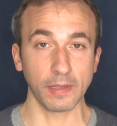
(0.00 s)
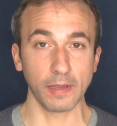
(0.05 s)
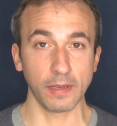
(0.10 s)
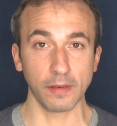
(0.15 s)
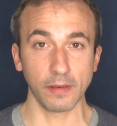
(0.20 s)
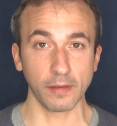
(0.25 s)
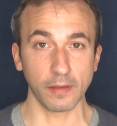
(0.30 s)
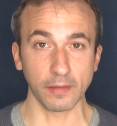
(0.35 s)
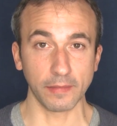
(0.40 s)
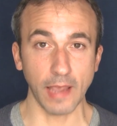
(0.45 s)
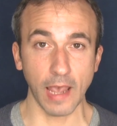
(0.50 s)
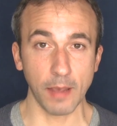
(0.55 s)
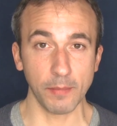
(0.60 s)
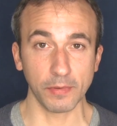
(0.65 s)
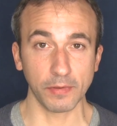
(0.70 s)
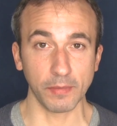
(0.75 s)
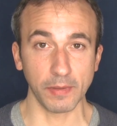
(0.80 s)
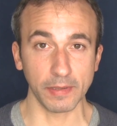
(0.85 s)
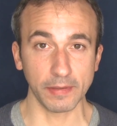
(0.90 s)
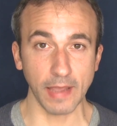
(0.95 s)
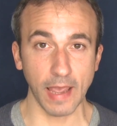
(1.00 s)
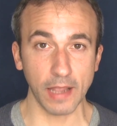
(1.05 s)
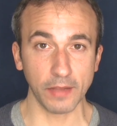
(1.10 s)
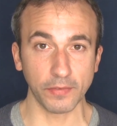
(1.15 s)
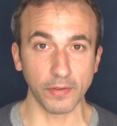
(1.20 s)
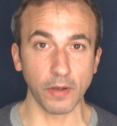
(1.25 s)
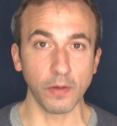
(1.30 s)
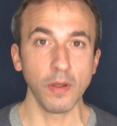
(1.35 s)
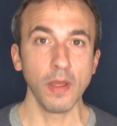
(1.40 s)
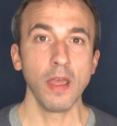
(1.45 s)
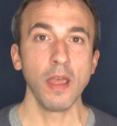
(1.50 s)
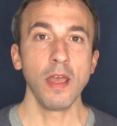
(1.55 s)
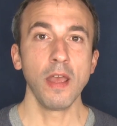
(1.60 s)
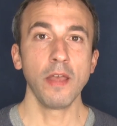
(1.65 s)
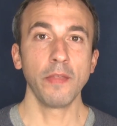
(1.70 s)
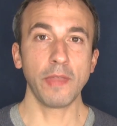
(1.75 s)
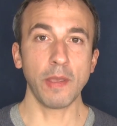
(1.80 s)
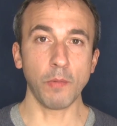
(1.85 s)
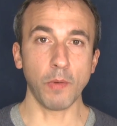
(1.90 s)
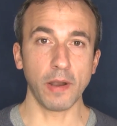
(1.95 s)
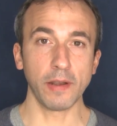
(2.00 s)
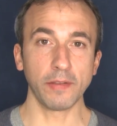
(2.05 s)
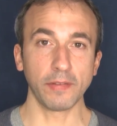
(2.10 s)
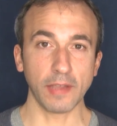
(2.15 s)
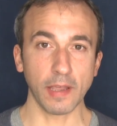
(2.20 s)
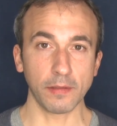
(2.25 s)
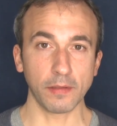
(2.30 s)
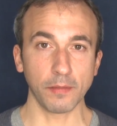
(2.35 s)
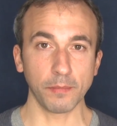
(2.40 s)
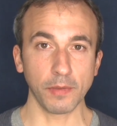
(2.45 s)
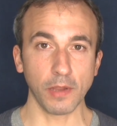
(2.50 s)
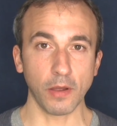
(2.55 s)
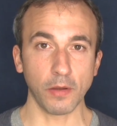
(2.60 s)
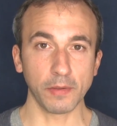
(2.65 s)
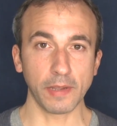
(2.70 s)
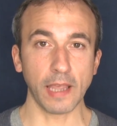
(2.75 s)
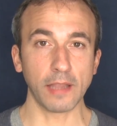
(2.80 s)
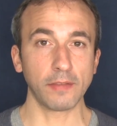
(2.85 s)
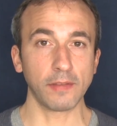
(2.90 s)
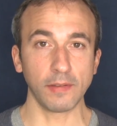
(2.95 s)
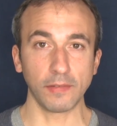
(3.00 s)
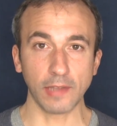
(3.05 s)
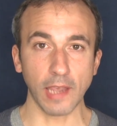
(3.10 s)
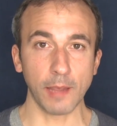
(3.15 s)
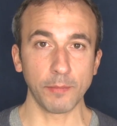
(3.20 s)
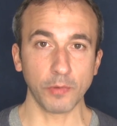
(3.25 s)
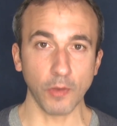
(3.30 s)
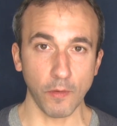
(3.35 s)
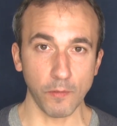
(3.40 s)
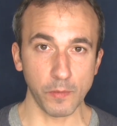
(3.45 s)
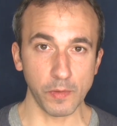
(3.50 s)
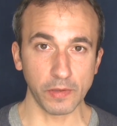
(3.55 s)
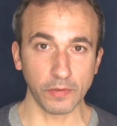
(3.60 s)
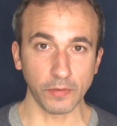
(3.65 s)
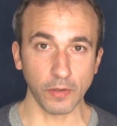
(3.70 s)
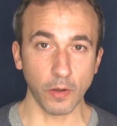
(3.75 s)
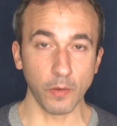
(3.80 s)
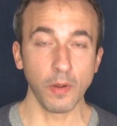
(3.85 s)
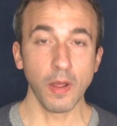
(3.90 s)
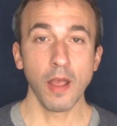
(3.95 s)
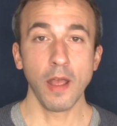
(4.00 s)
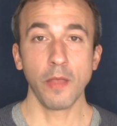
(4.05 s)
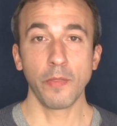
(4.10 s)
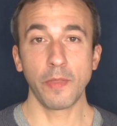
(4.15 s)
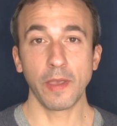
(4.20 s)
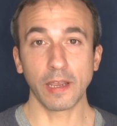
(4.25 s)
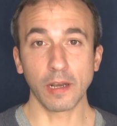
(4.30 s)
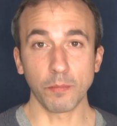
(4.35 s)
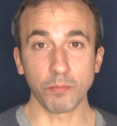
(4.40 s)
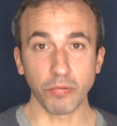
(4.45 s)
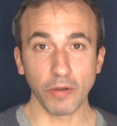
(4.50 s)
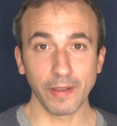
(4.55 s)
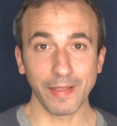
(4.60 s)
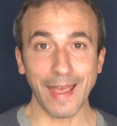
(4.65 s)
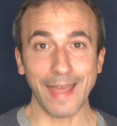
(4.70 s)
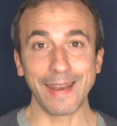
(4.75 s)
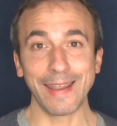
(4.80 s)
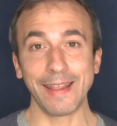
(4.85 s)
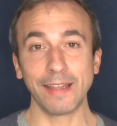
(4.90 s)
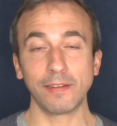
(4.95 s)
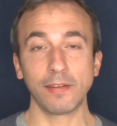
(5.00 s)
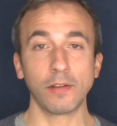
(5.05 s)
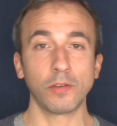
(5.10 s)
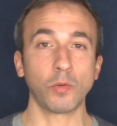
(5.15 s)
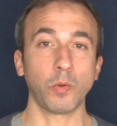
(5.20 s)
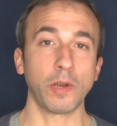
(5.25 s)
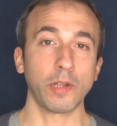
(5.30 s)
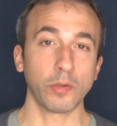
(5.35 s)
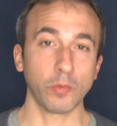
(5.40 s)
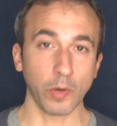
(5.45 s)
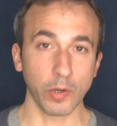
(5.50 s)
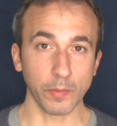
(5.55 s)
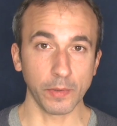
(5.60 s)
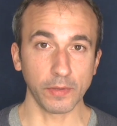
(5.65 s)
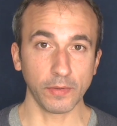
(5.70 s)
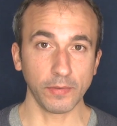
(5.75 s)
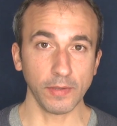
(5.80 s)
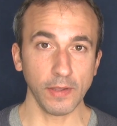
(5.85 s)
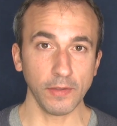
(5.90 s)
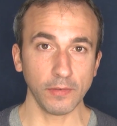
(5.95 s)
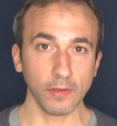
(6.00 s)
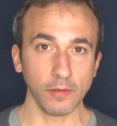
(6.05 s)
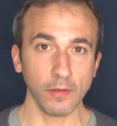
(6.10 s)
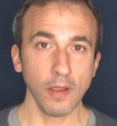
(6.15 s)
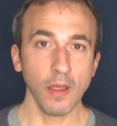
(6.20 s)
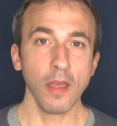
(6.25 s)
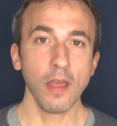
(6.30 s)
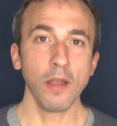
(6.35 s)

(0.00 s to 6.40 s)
to get contaminated, something like that. So they want to get these games over with. So they're going to bring that into the 2021 season.